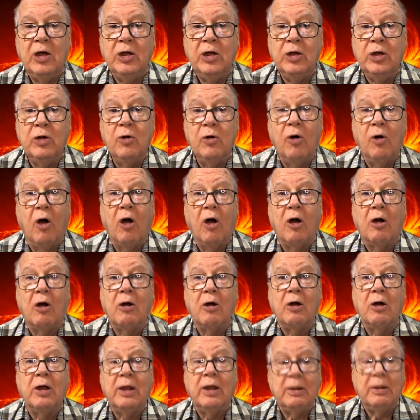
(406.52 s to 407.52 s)
you
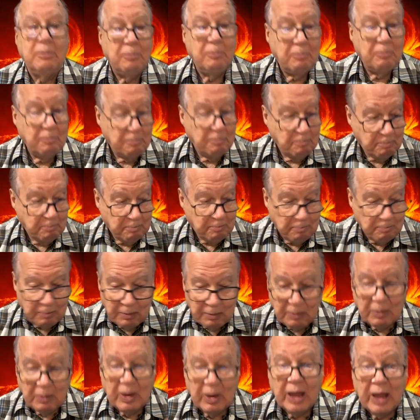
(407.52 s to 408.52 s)
are
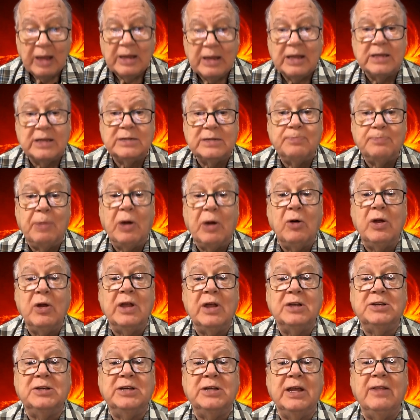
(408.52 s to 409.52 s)

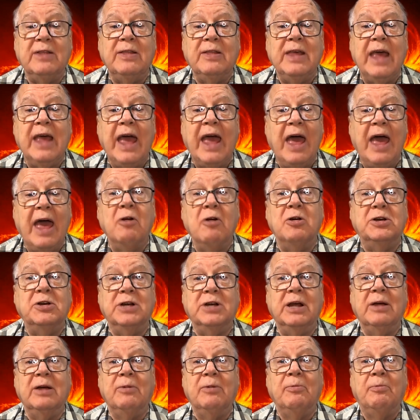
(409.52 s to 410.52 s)
experiencing the
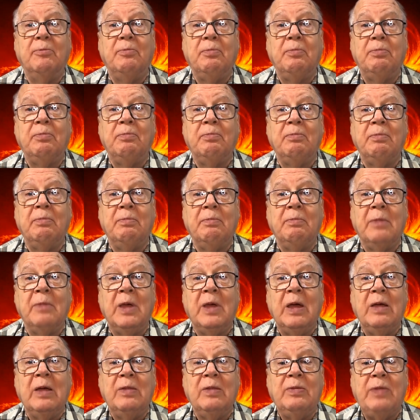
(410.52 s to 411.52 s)
energy
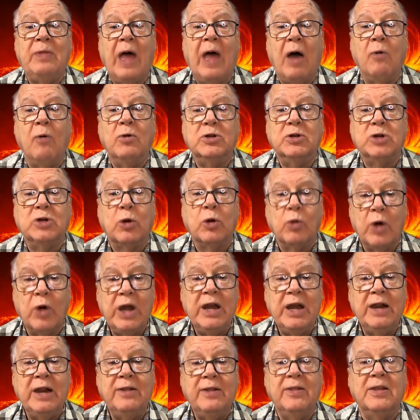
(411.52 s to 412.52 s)
that was
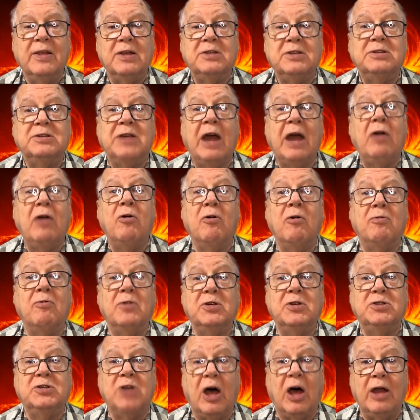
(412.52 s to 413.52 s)
created in the center of
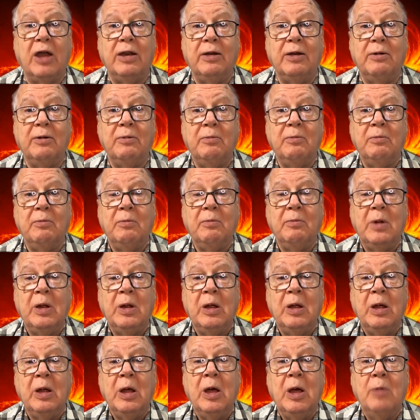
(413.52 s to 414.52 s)
the sun
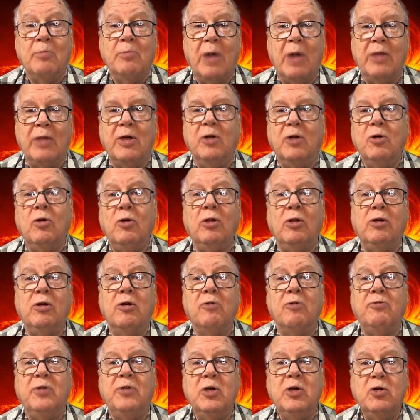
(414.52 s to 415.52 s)
by the
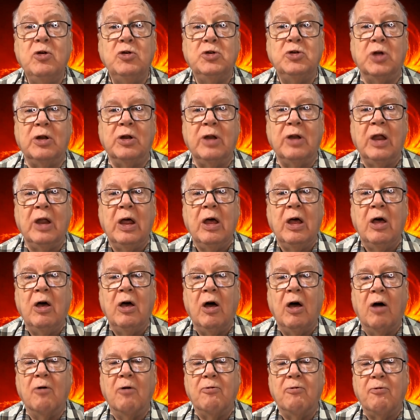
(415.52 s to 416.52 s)
nuclear fusion
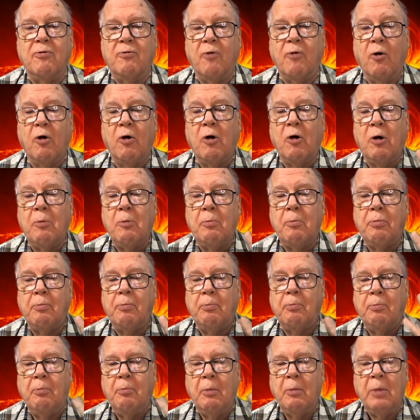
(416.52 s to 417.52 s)
of 4
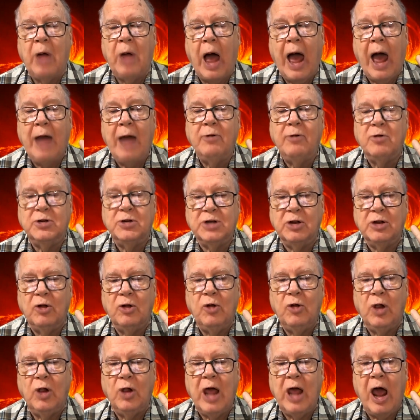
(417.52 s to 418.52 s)
hydrogen
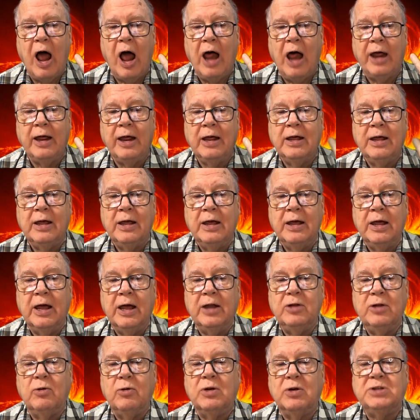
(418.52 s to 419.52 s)
nuclei
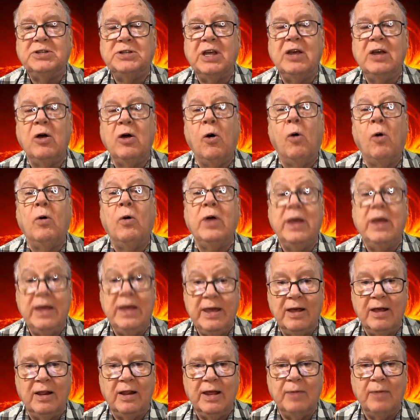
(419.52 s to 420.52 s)
into a single
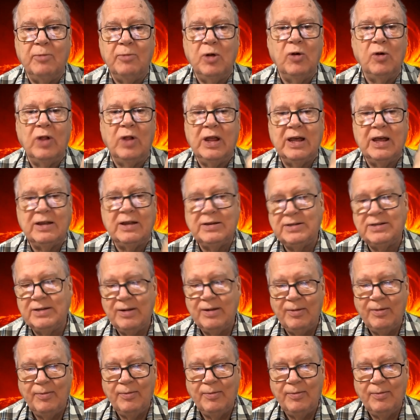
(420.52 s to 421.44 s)
helium nucleus.